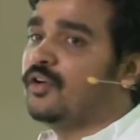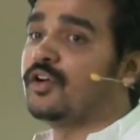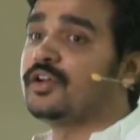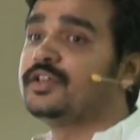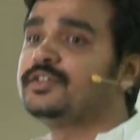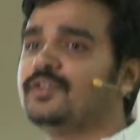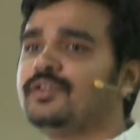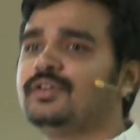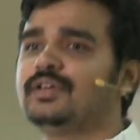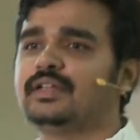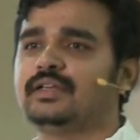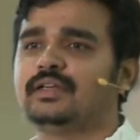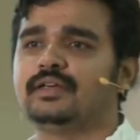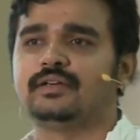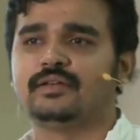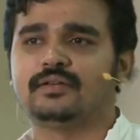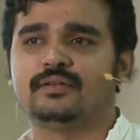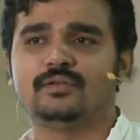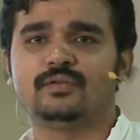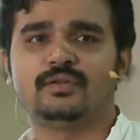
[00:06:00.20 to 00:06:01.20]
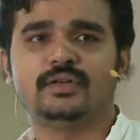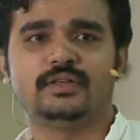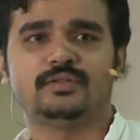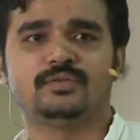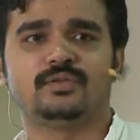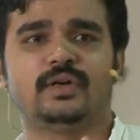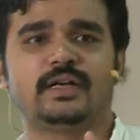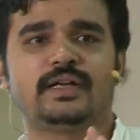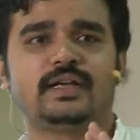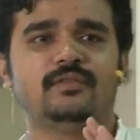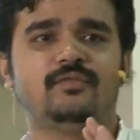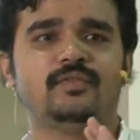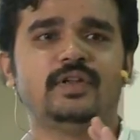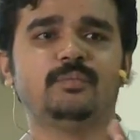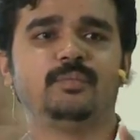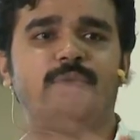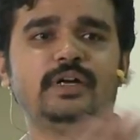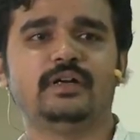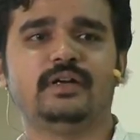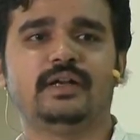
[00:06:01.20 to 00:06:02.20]
horizontally. Okay, so I can
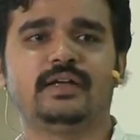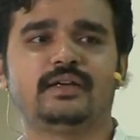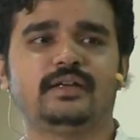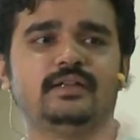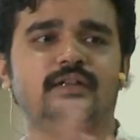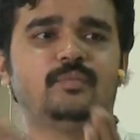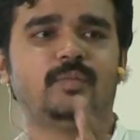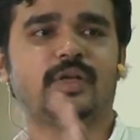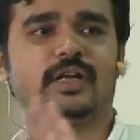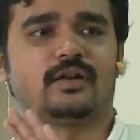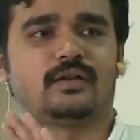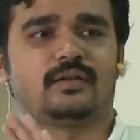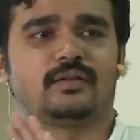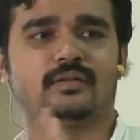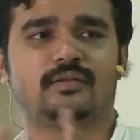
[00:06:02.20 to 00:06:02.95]
flip it like in a mirror.